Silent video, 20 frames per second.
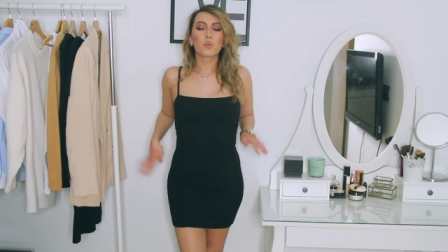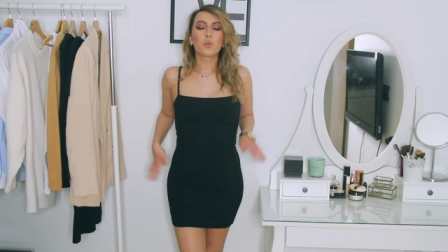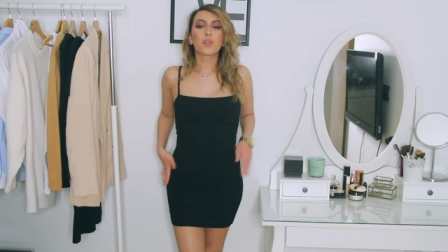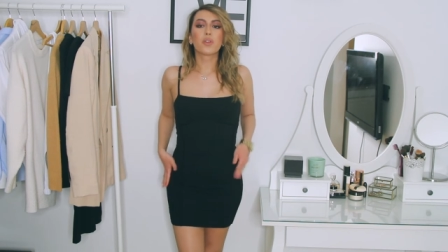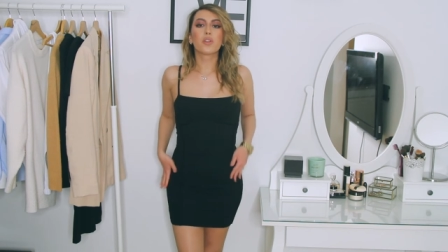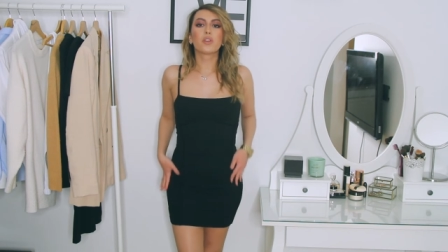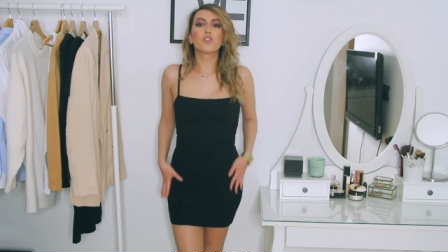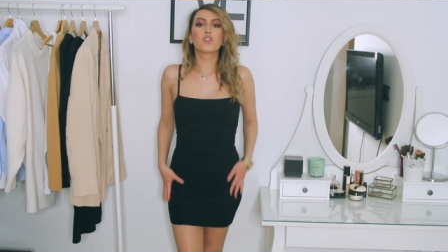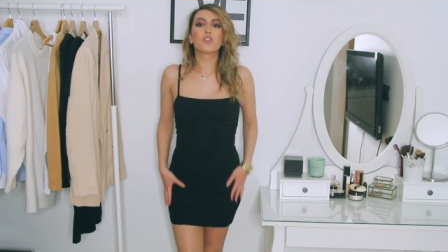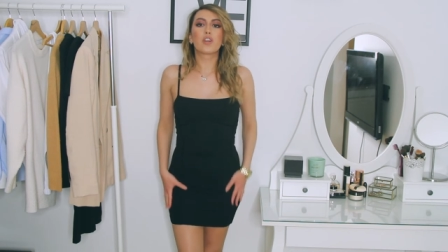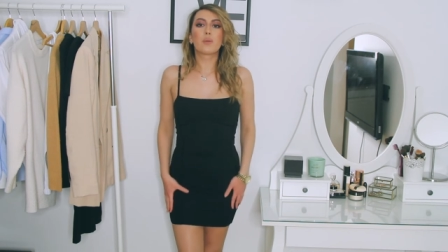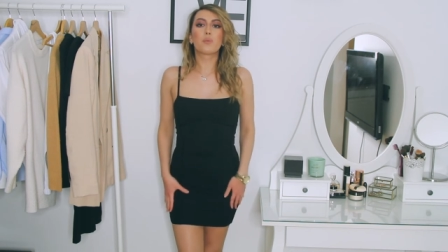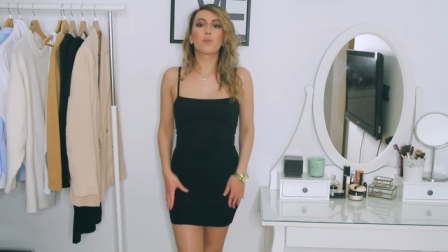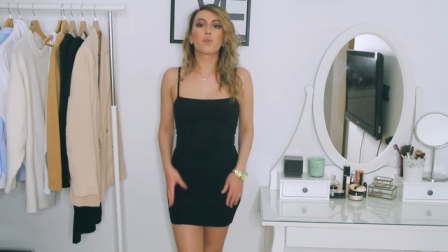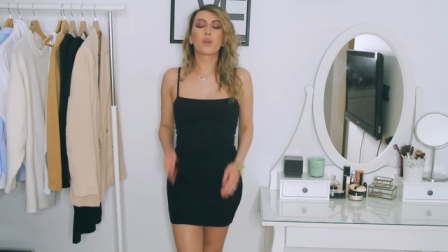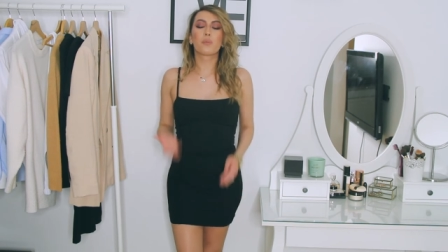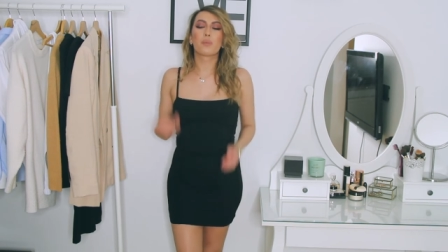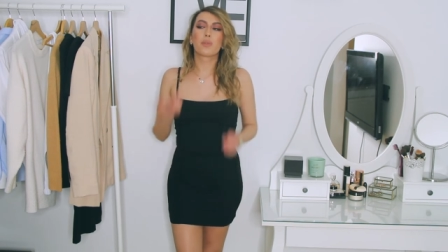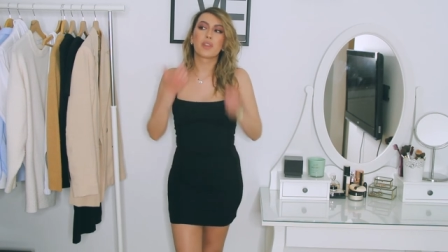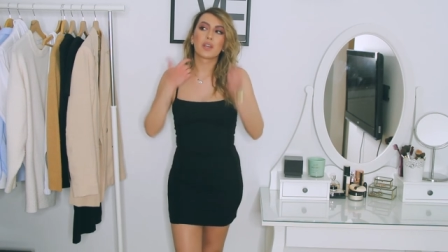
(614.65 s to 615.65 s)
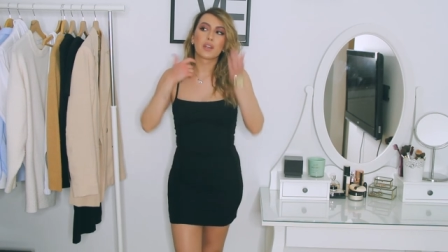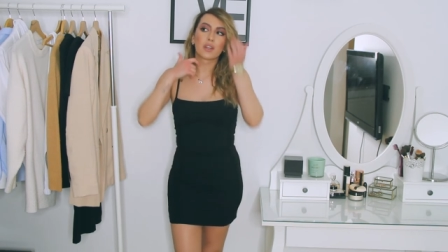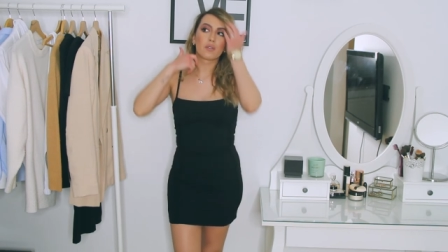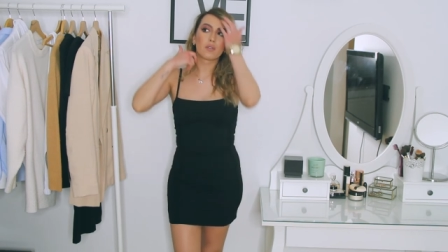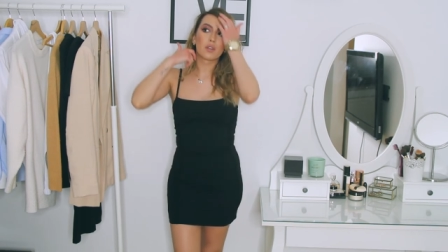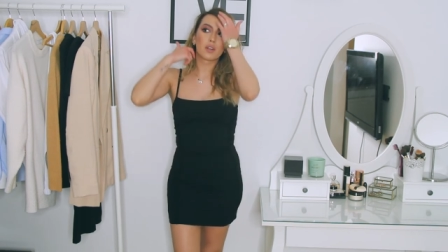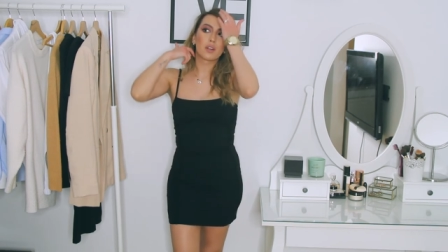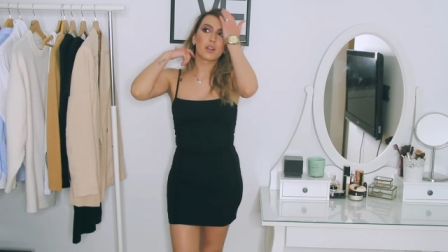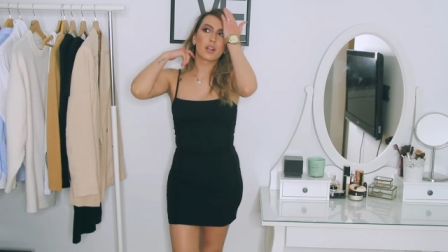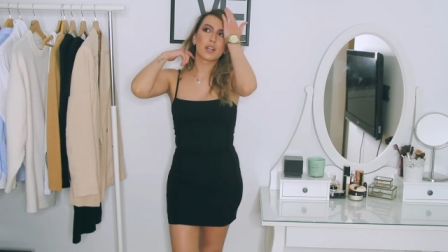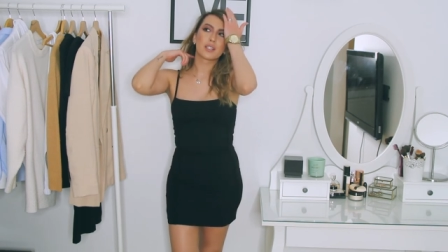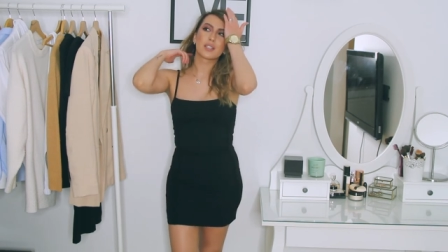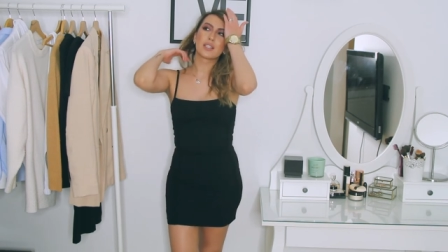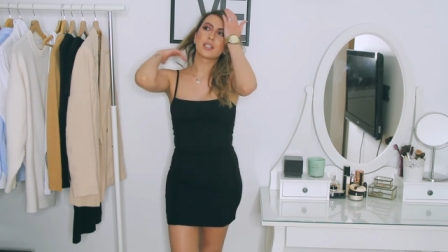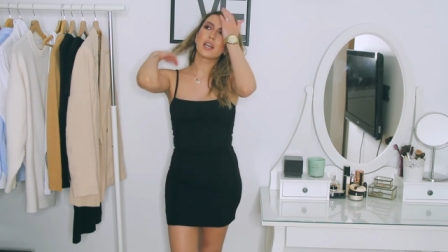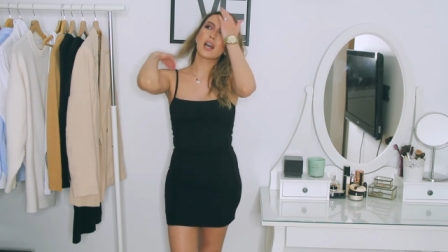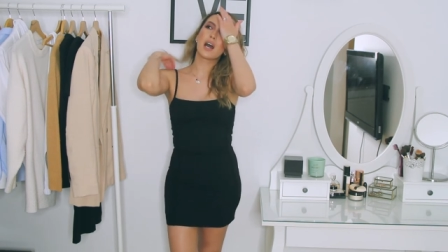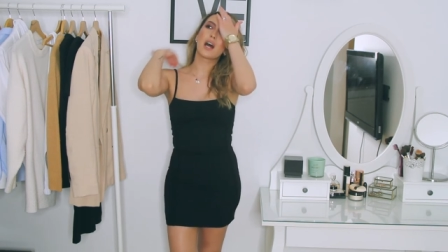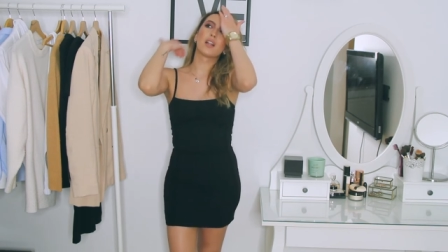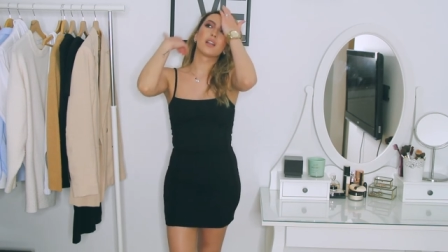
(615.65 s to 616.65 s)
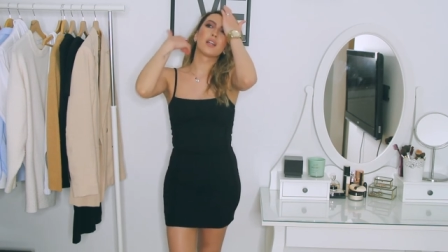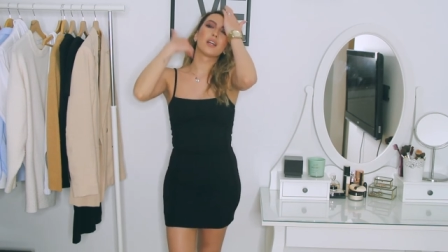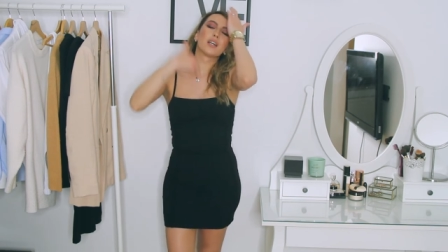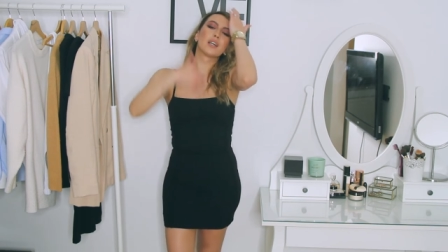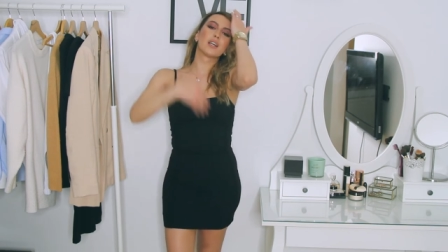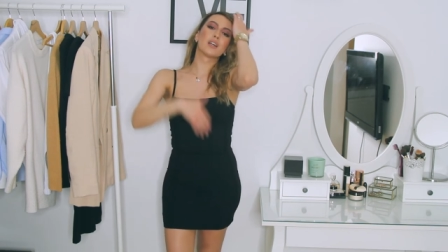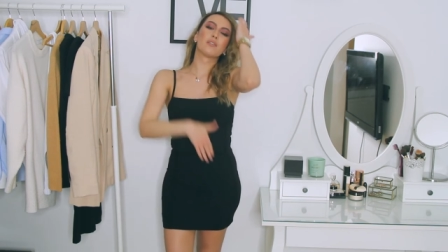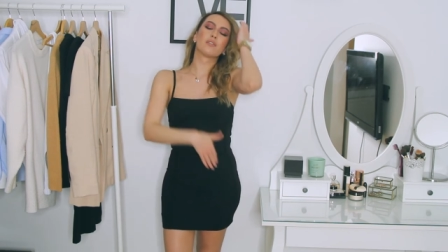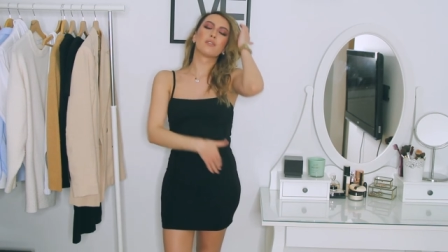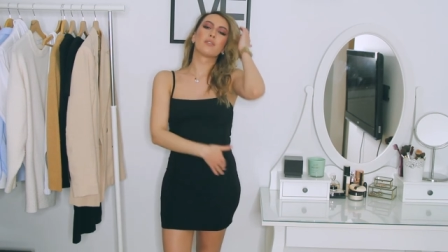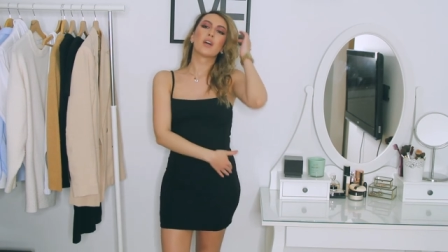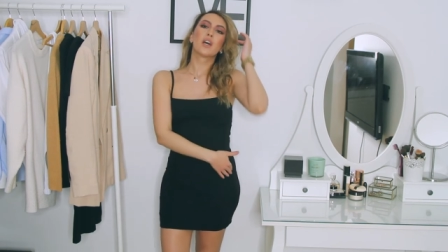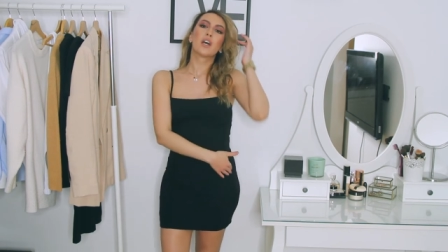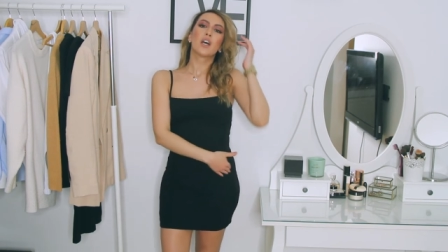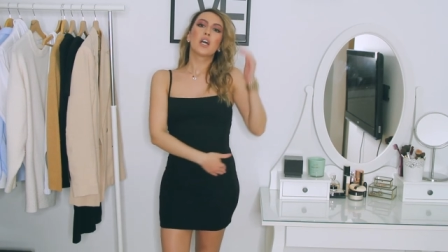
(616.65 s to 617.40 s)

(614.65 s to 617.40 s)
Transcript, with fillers: with this shapewear but then I realized yeah like if